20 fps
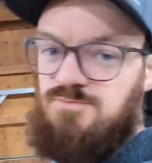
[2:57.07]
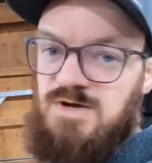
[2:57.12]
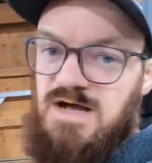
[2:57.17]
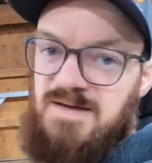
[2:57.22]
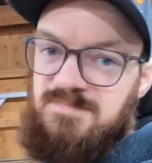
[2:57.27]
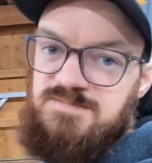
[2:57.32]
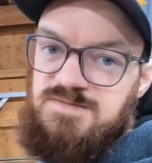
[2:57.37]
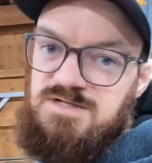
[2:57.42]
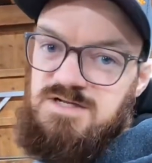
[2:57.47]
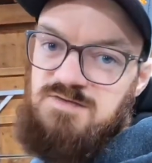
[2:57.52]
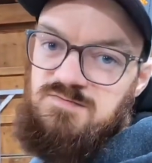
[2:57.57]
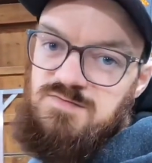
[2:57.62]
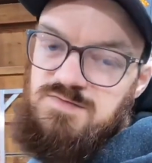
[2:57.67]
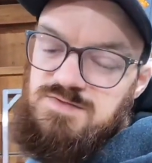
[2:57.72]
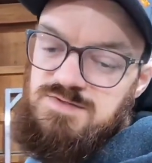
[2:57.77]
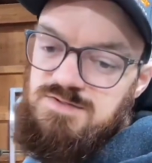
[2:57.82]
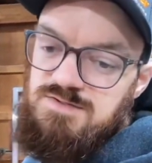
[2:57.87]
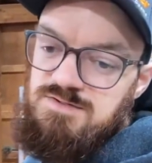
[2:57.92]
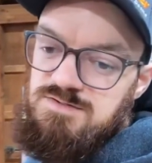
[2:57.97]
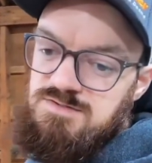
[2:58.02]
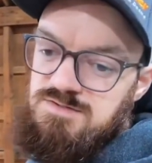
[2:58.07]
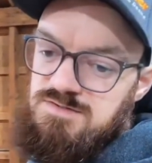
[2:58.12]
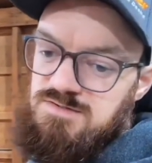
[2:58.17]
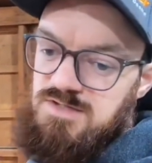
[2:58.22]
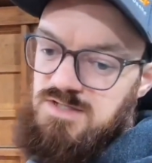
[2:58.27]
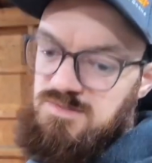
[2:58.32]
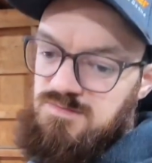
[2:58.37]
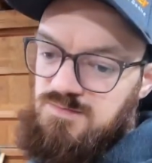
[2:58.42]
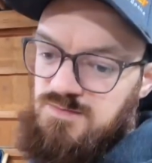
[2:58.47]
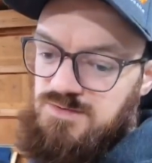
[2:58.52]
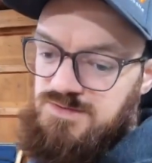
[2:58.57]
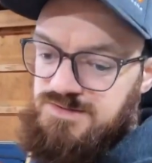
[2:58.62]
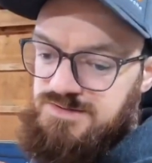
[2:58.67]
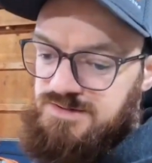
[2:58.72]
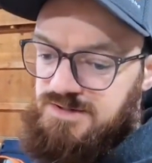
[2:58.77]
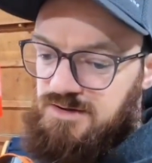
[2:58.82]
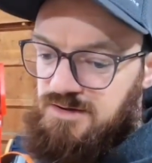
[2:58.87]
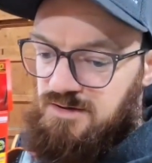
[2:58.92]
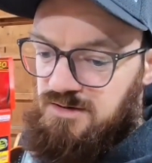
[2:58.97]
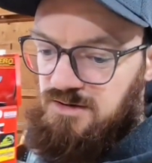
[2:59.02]
wrapped and everything, then we'll
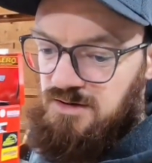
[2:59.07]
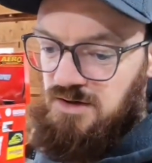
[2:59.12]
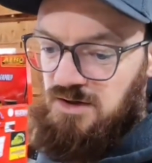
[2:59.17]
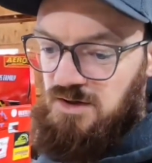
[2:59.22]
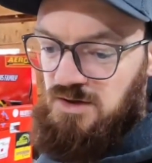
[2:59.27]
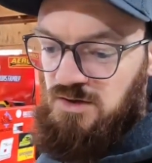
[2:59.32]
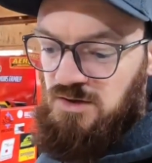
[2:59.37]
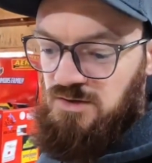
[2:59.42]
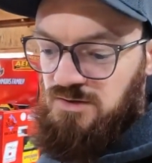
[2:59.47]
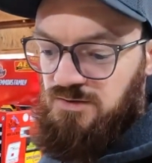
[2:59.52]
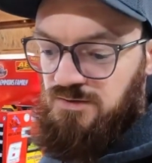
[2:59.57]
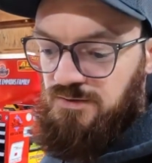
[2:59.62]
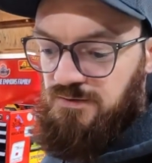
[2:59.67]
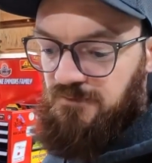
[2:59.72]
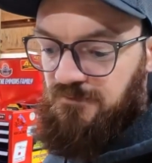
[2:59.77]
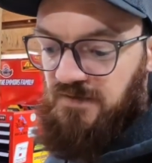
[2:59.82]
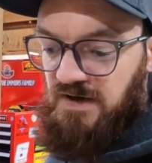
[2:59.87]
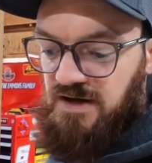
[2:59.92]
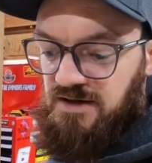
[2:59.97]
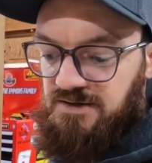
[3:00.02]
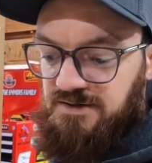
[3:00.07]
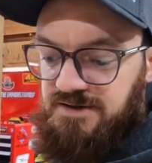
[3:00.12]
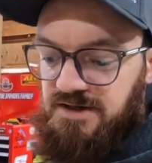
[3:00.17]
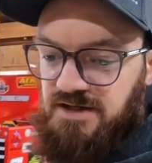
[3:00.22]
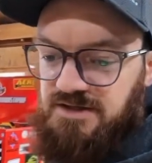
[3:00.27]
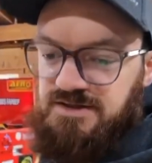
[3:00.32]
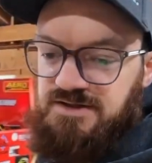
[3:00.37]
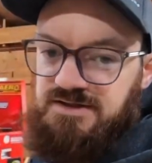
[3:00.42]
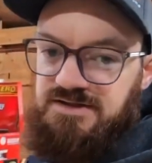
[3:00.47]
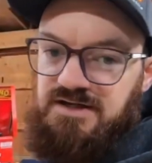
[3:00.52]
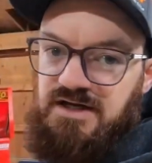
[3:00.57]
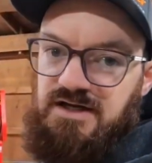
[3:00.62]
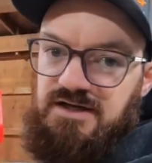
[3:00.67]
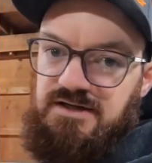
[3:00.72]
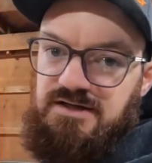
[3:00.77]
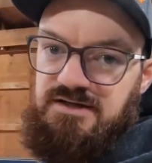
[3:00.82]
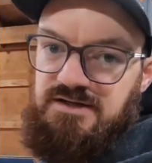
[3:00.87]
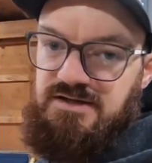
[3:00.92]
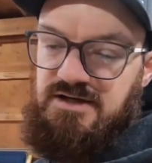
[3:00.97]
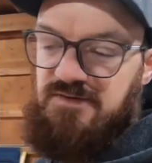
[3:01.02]
start doing the final touches on
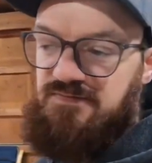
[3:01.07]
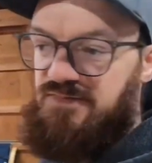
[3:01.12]
it. I